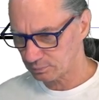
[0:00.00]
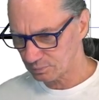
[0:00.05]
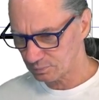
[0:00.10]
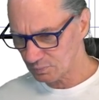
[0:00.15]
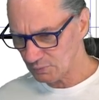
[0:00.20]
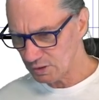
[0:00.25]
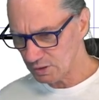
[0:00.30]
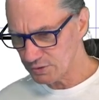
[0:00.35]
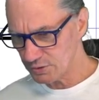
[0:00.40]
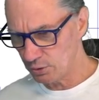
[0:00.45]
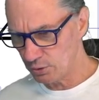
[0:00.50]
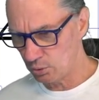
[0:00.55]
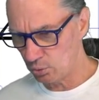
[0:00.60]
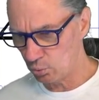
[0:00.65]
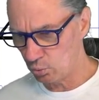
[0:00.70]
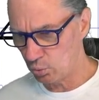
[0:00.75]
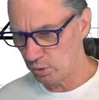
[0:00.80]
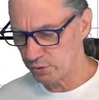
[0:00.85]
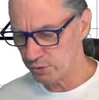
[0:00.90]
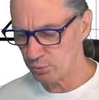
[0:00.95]
So
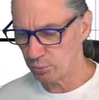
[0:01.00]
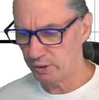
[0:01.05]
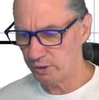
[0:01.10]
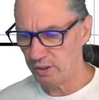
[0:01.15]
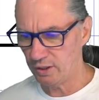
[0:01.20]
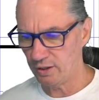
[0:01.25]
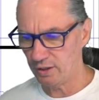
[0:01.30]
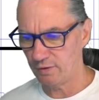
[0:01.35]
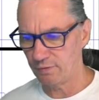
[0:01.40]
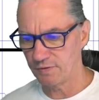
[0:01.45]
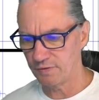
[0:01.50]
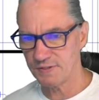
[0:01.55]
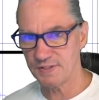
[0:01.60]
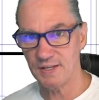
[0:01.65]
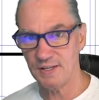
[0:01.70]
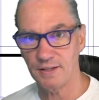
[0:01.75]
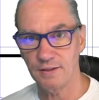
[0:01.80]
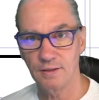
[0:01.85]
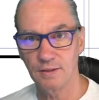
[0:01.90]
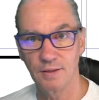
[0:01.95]
once we have
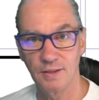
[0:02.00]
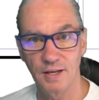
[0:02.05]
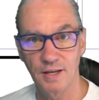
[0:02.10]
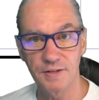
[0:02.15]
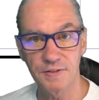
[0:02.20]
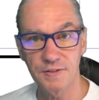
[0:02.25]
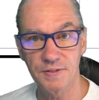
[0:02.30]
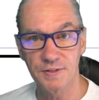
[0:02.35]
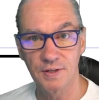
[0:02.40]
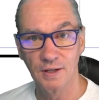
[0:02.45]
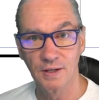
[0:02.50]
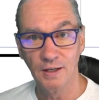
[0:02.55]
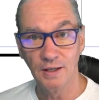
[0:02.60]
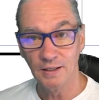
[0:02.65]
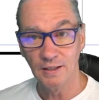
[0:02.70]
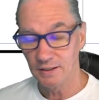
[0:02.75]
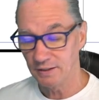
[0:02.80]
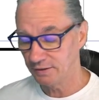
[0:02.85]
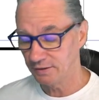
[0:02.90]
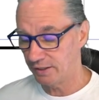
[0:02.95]
set this,
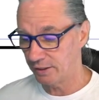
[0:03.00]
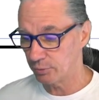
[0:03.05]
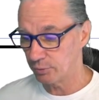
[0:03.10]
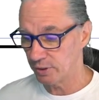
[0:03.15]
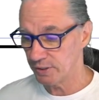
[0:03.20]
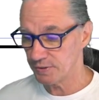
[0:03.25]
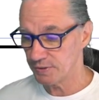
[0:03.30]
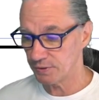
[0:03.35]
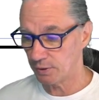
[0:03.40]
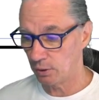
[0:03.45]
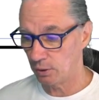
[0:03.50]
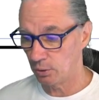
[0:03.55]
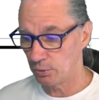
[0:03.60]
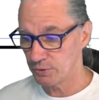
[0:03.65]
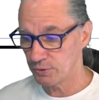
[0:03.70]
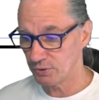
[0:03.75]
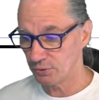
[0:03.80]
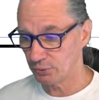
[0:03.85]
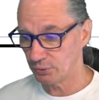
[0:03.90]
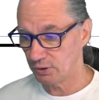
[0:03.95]
there is
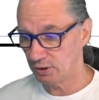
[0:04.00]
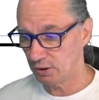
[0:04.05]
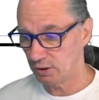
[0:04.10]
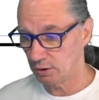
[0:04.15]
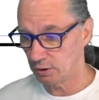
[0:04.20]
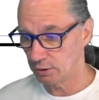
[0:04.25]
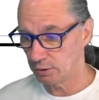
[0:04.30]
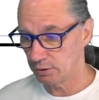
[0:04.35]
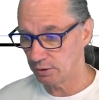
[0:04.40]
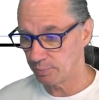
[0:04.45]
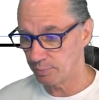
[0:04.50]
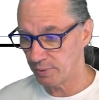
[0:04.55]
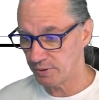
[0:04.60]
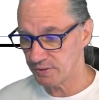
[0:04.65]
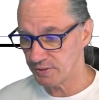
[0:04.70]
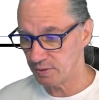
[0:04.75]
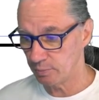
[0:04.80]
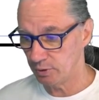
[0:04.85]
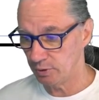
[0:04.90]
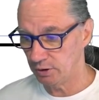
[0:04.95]
also here the
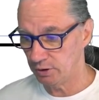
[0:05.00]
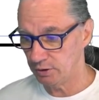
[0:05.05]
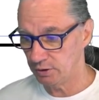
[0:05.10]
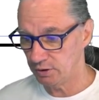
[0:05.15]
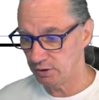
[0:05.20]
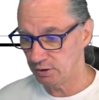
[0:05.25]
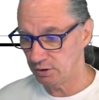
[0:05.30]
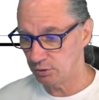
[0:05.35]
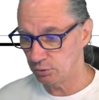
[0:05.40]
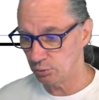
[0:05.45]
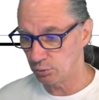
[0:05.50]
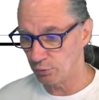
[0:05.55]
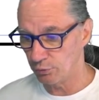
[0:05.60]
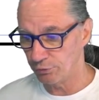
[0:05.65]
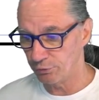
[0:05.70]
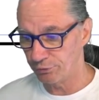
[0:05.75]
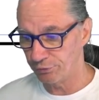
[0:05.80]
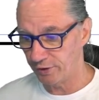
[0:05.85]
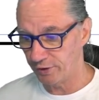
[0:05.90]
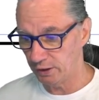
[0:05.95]
possibility to
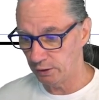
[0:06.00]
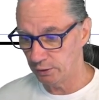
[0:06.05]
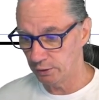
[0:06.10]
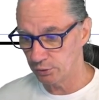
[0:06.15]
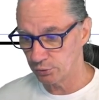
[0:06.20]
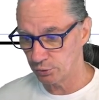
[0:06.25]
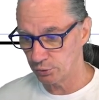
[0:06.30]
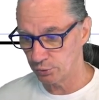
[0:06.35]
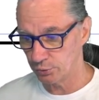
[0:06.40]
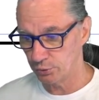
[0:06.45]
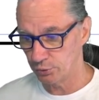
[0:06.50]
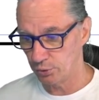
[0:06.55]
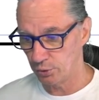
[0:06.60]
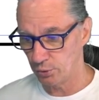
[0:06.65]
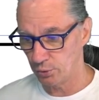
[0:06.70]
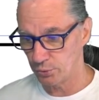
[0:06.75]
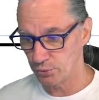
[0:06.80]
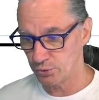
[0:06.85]
filter those